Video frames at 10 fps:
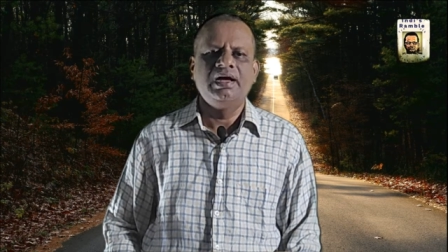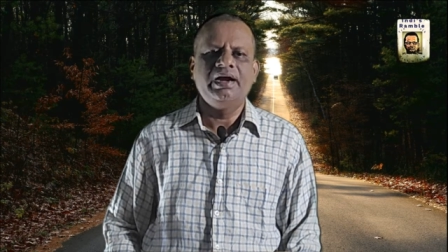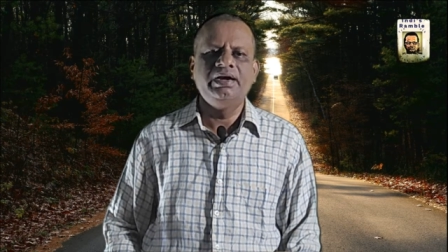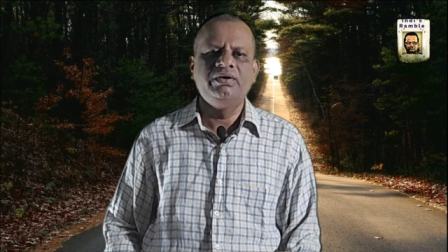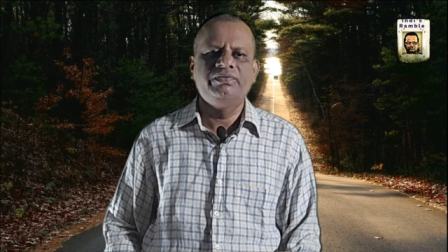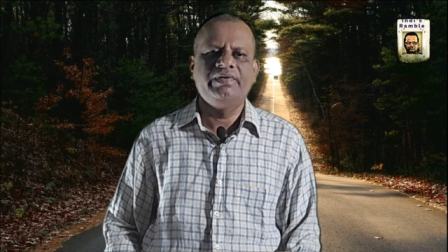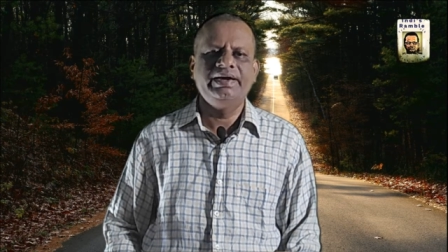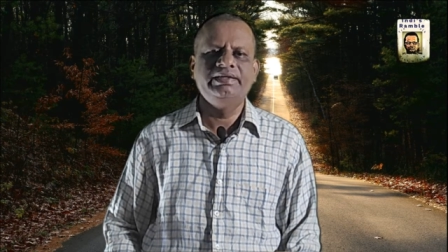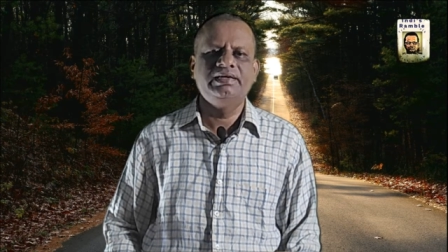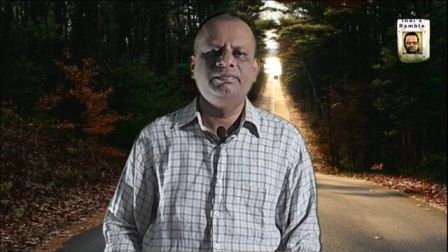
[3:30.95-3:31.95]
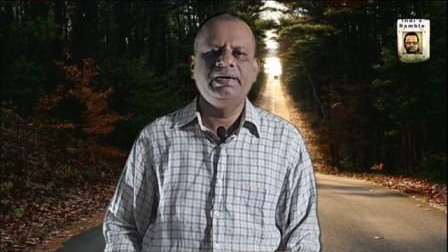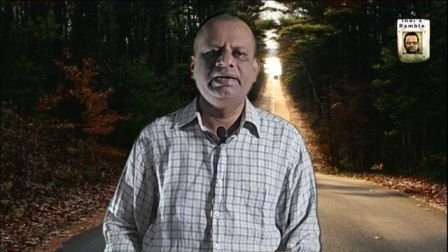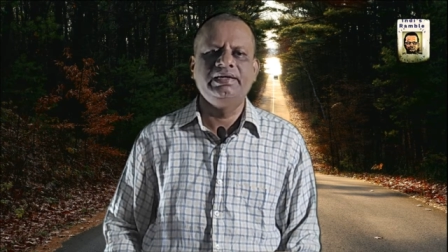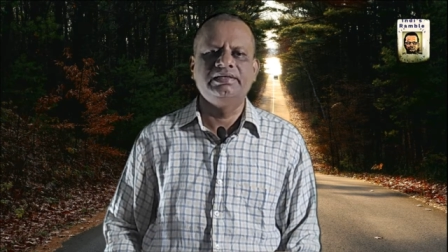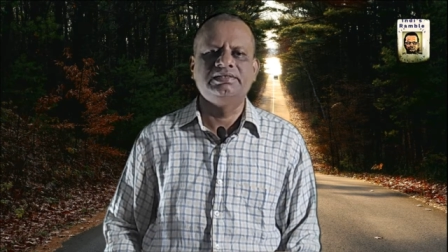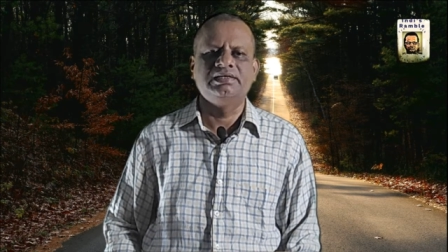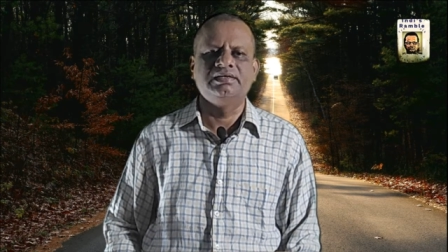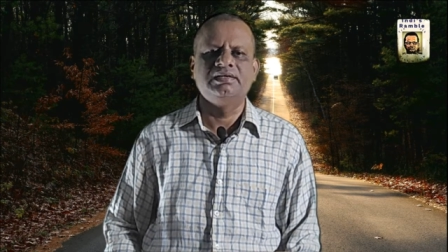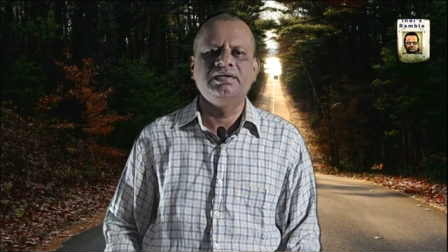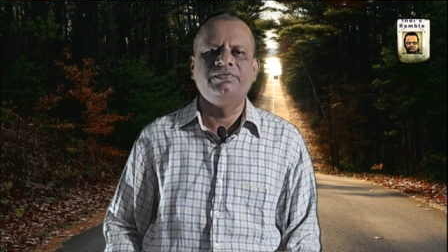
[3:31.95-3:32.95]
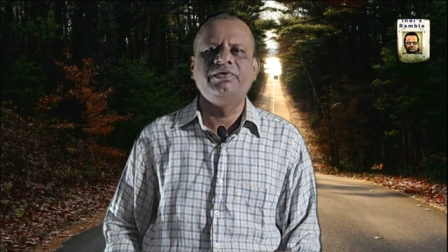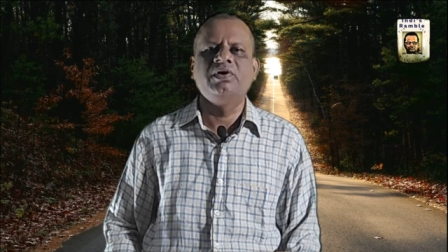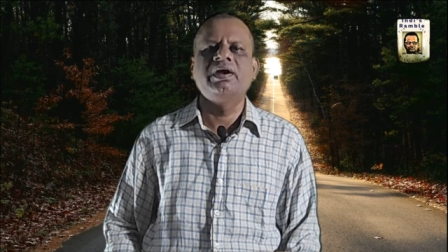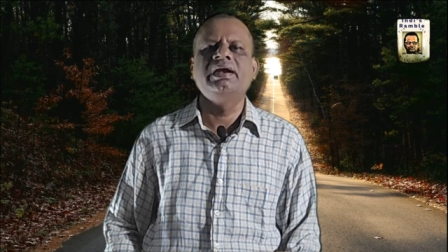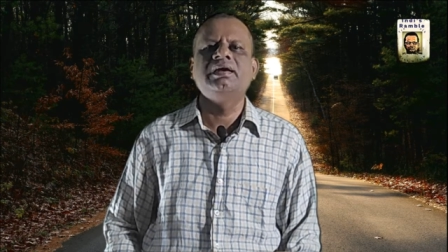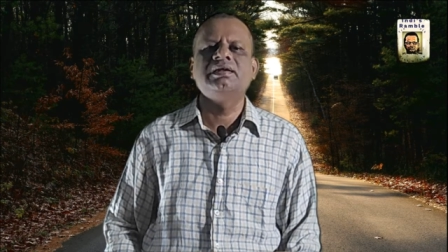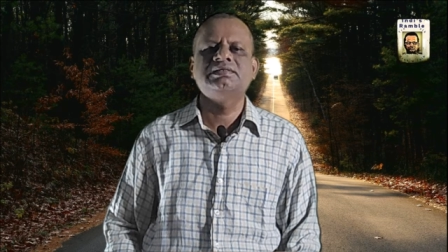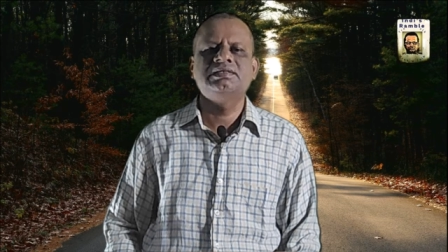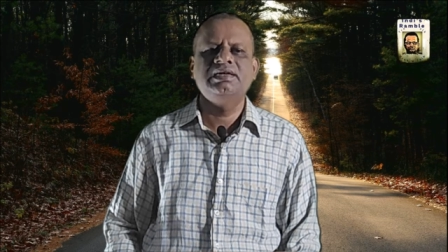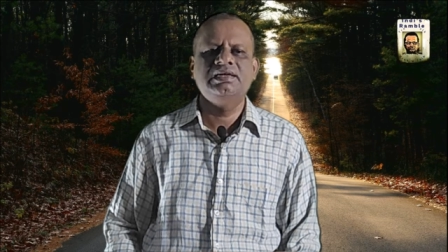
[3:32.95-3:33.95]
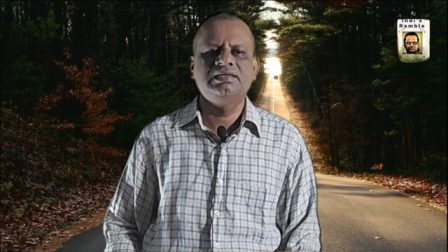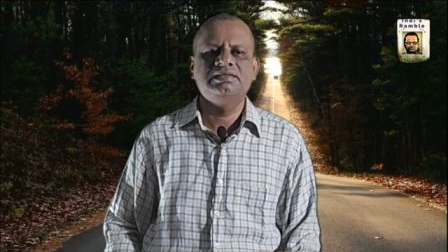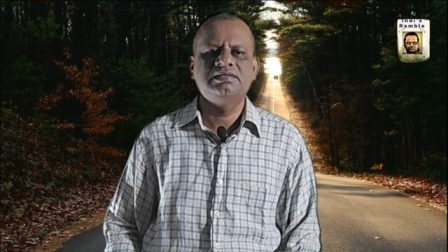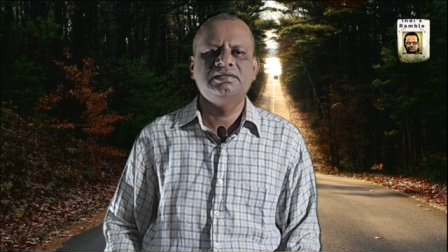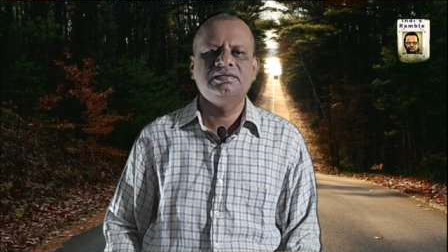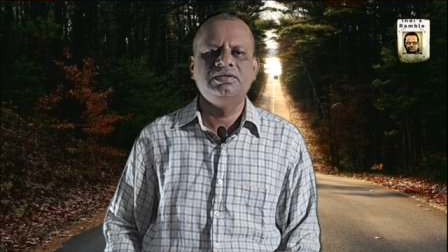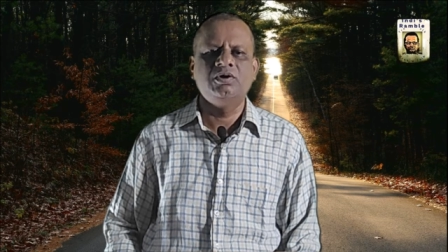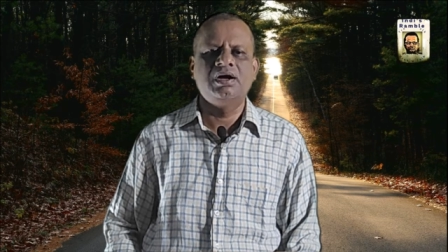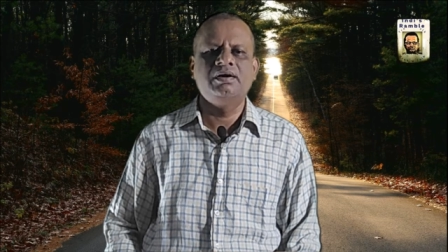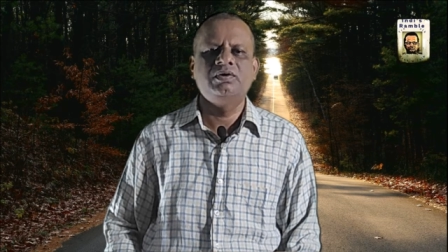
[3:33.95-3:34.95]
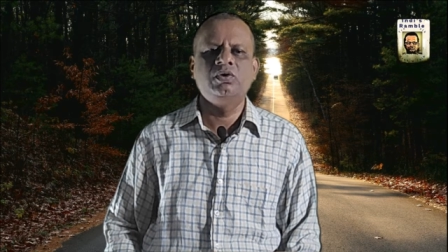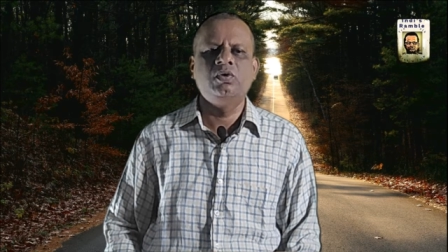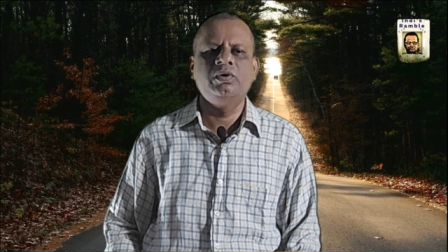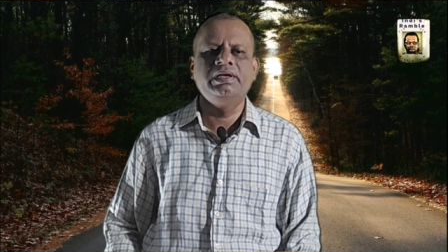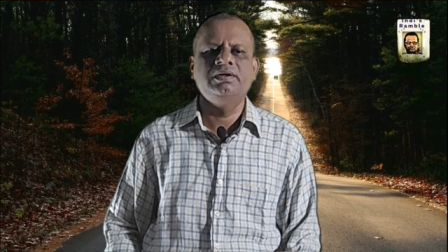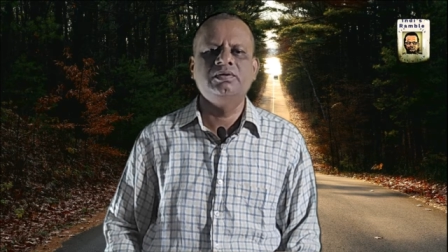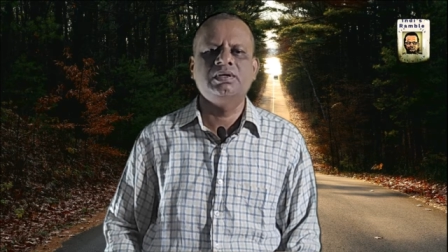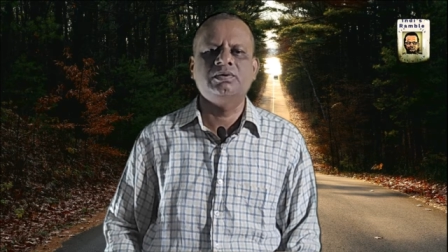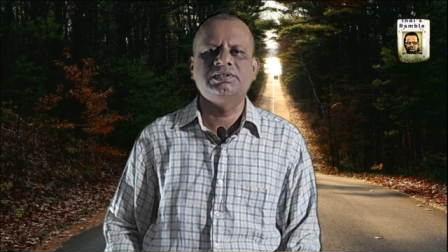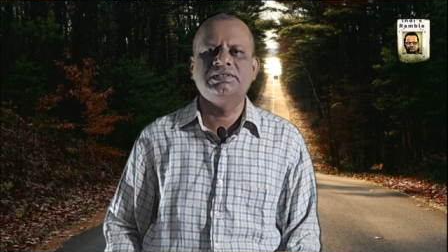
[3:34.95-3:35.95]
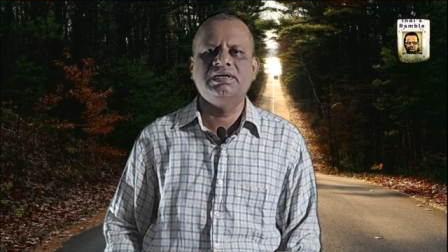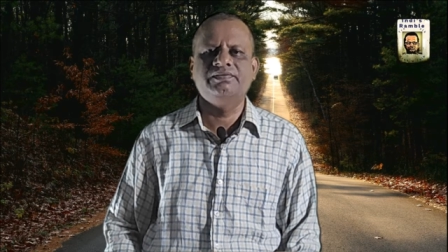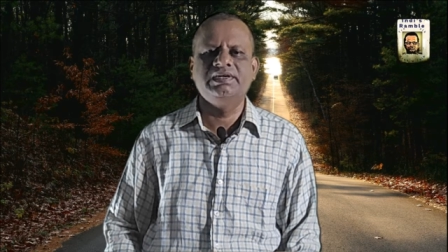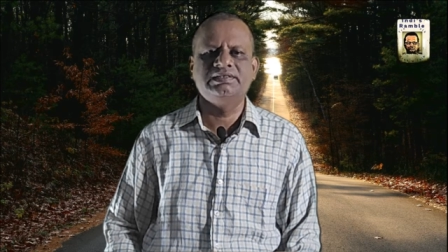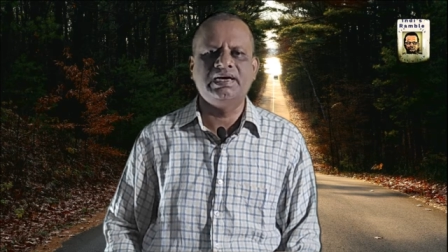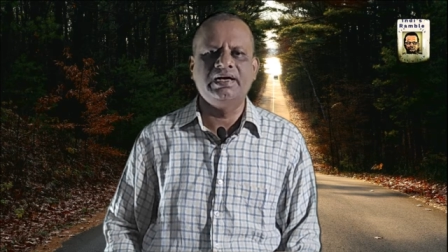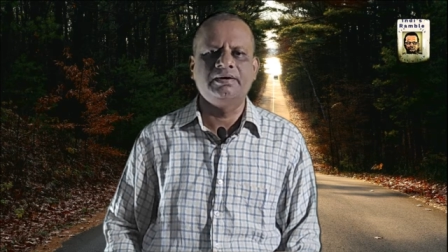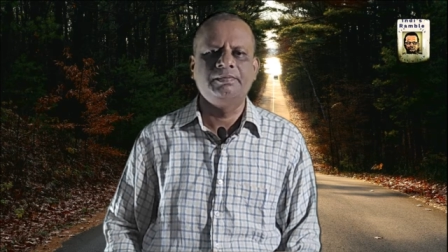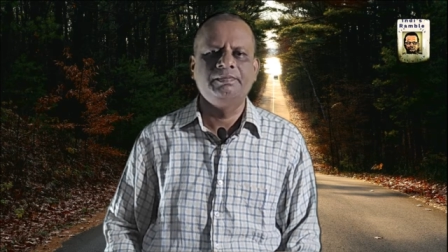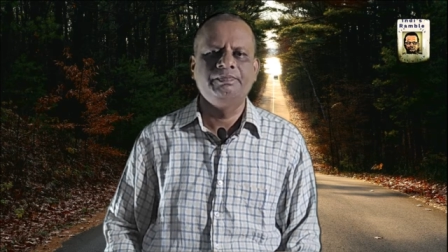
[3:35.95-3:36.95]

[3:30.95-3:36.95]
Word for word: And to find that meditation, if you are interested in it, you have to go into the question of desire.